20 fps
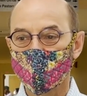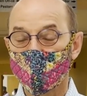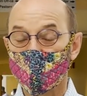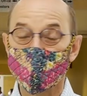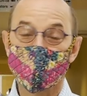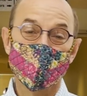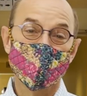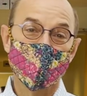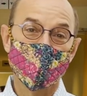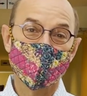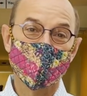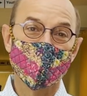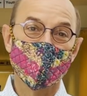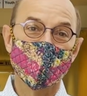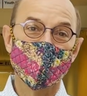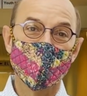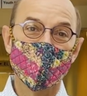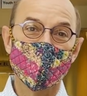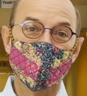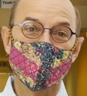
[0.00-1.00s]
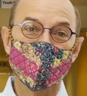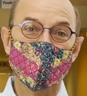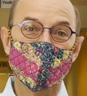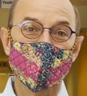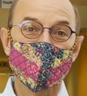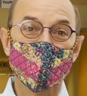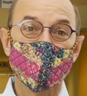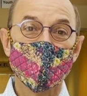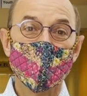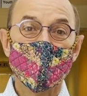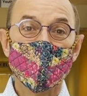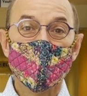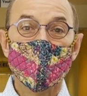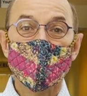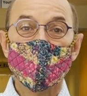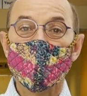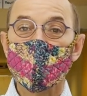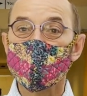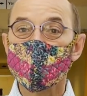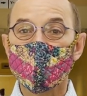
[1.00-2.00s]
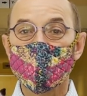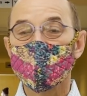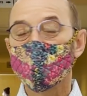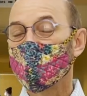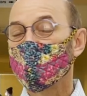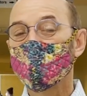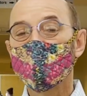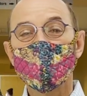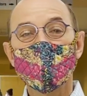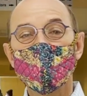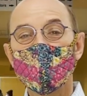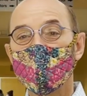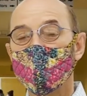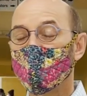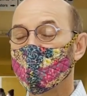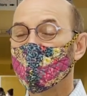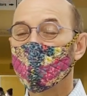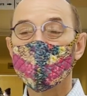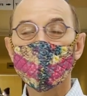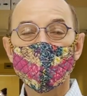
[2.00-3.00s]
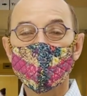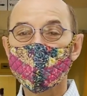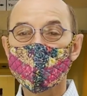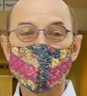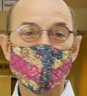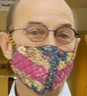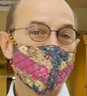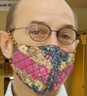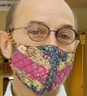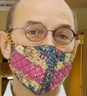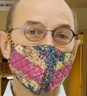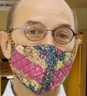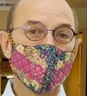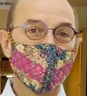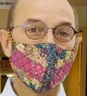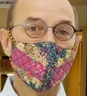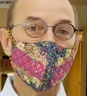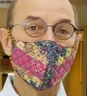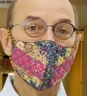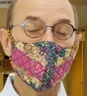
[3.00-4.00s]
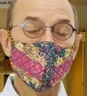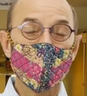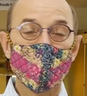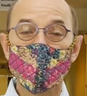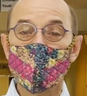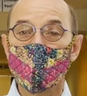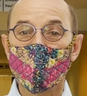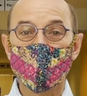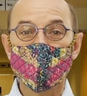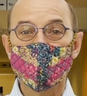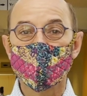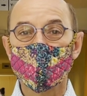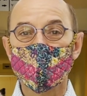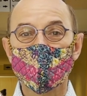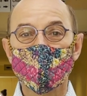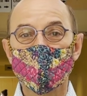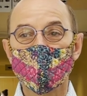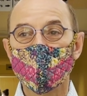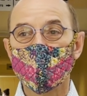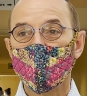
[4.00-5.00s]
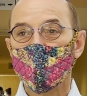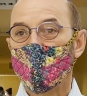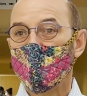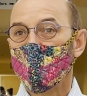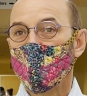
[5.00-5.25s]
that's going to be awesome too. Easter Sunday, I know we've been saying it a lot, but we want to